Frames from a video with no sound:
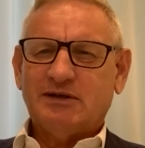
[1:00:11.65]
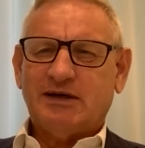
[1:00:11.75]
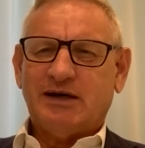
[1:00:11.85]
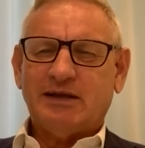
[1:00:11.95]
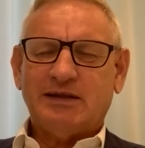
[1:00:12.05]

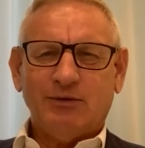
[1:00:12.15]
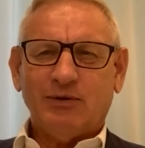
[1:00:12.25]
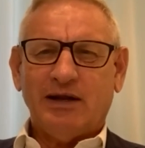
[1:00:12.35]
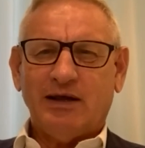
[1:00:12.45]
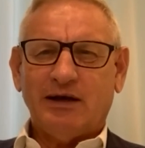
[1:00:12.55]
I think
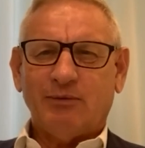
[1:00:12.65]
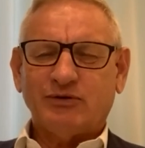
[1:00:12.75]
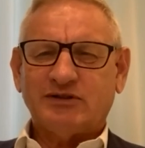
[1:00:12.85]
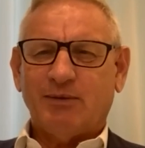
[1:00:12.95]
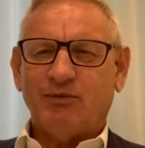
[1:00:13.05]
we'll end up
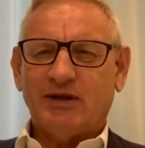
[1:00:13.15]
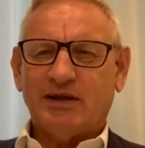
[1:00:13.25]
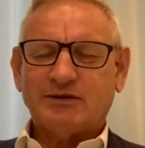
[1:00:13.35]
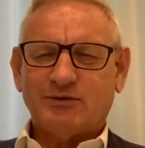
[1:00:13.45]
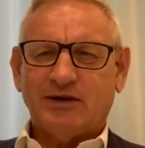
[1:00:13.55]
with something that
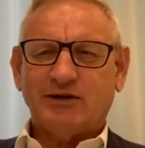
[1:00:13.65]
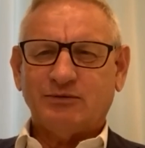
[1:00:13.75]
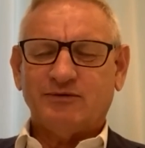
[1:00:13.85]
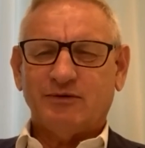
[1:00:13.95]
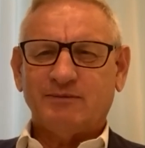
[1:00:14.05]
is quite
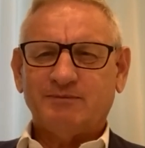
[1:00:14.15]
useful.